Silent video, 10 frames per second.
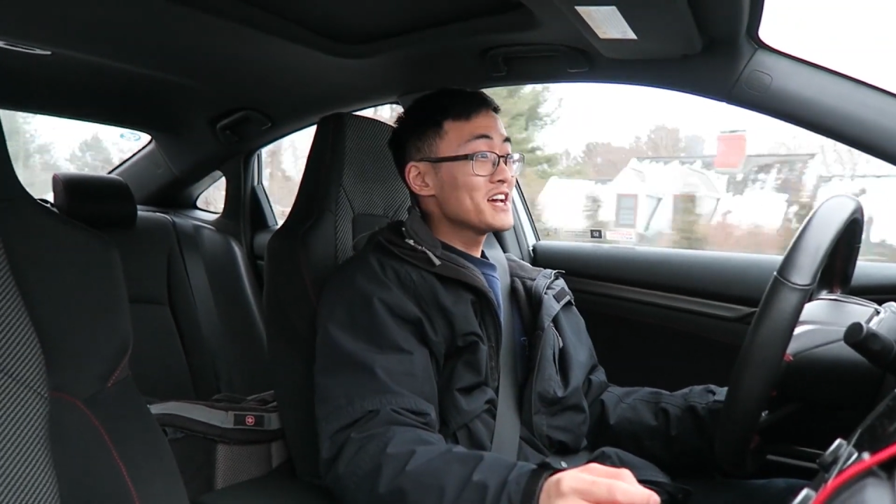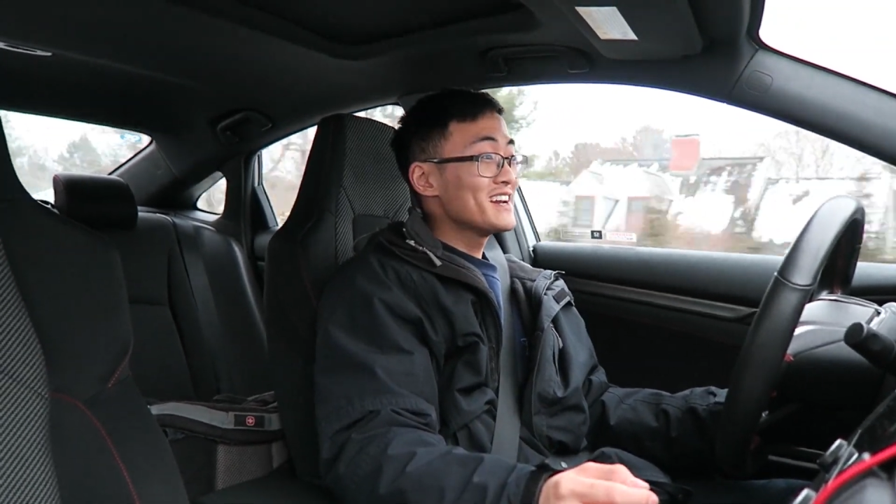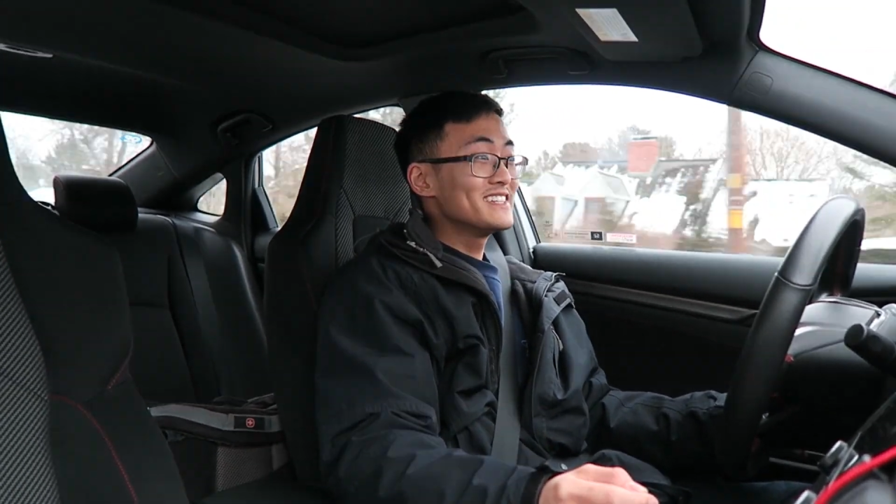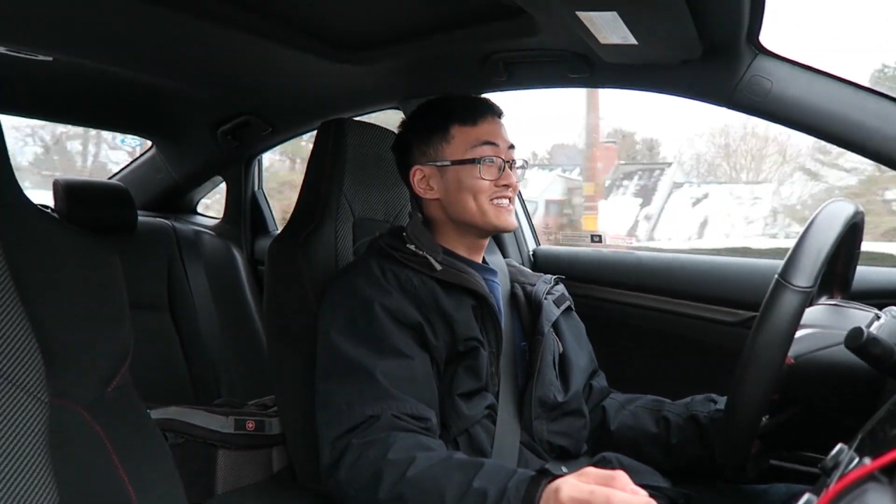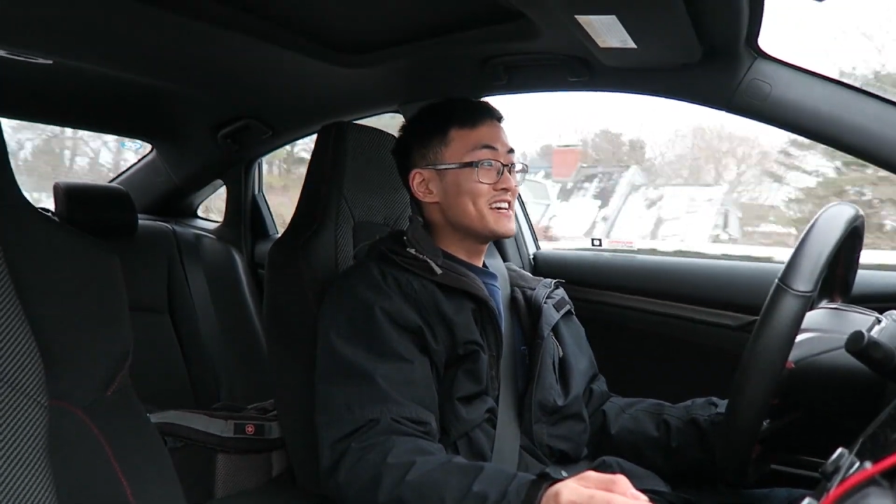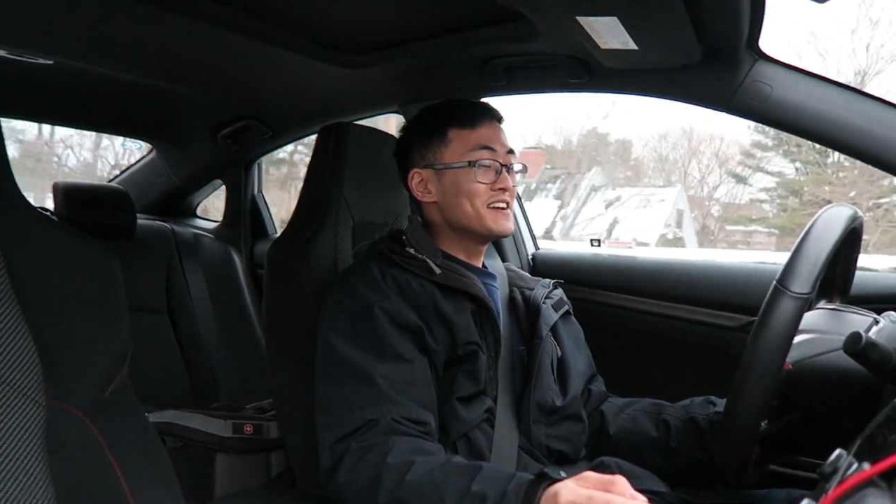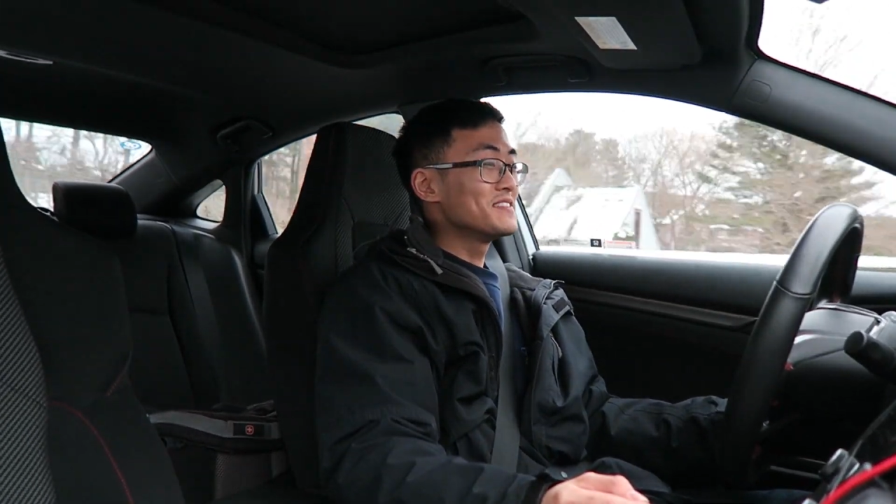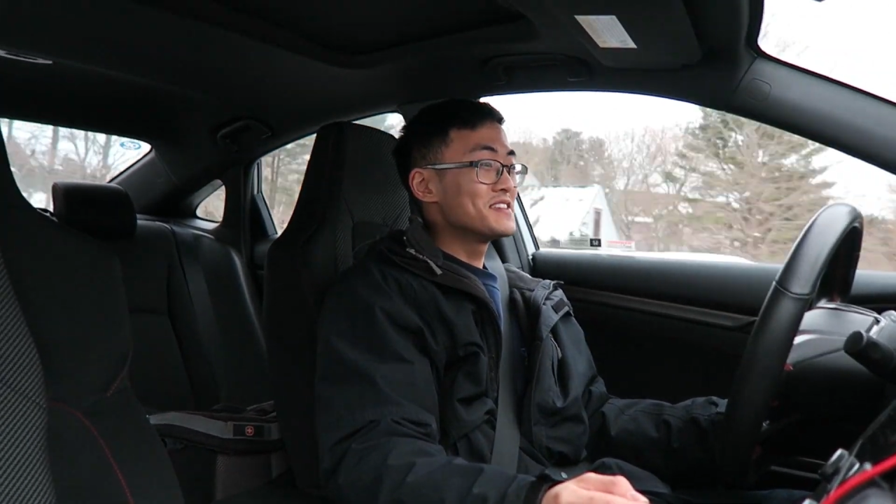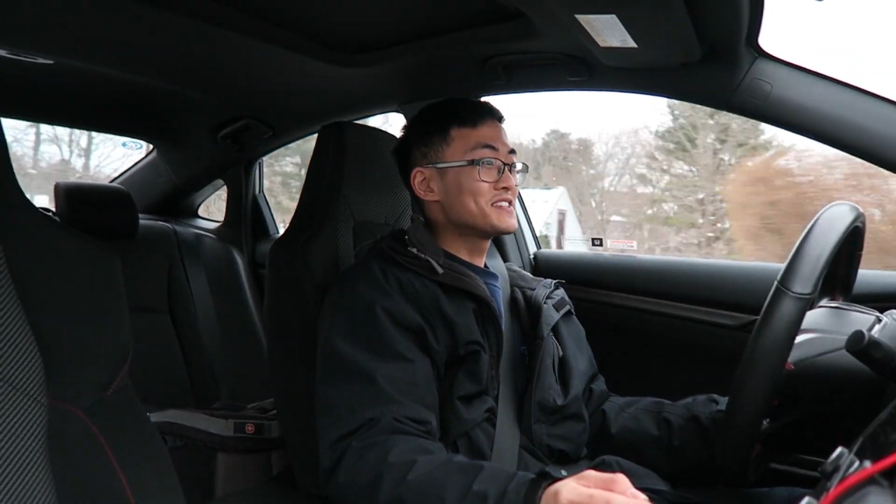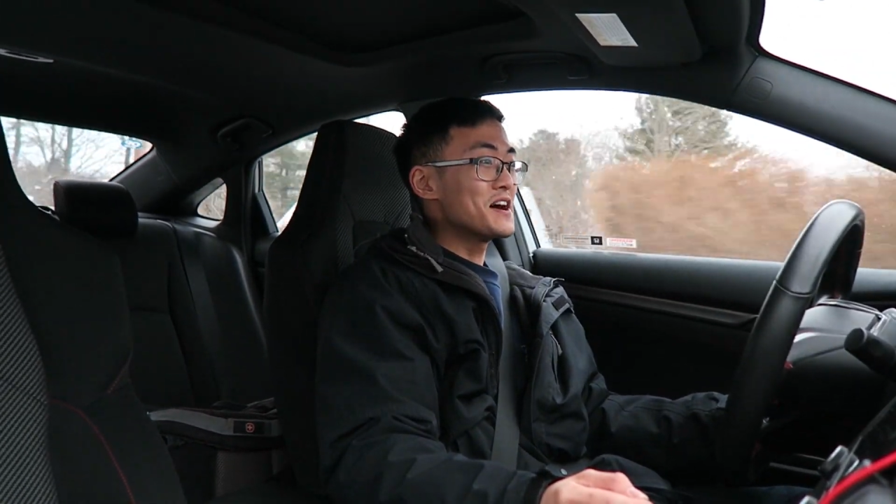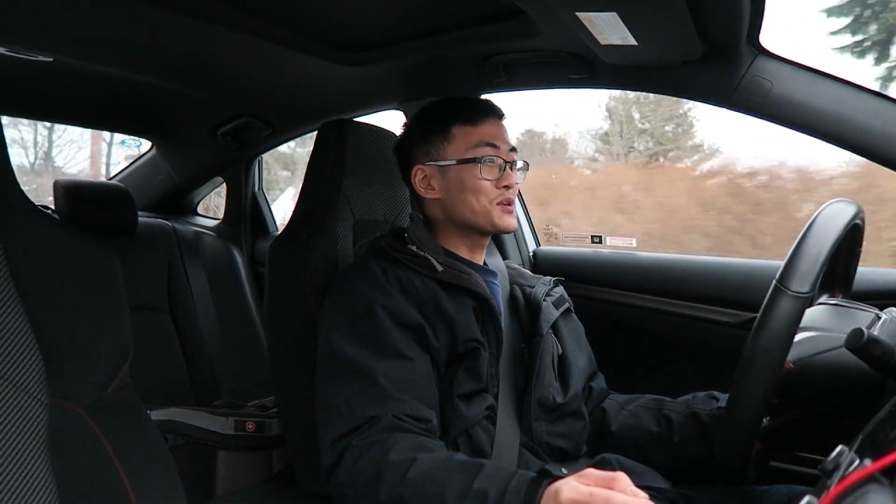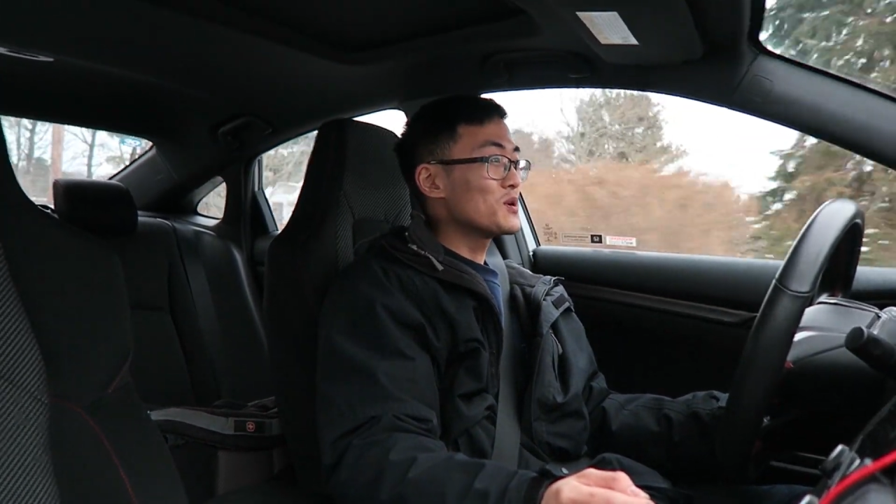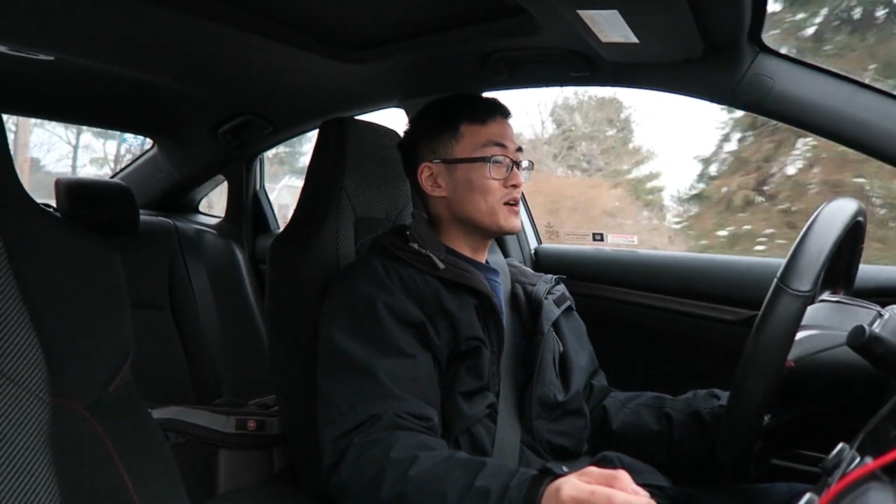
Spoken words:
10 out of 10 on the sound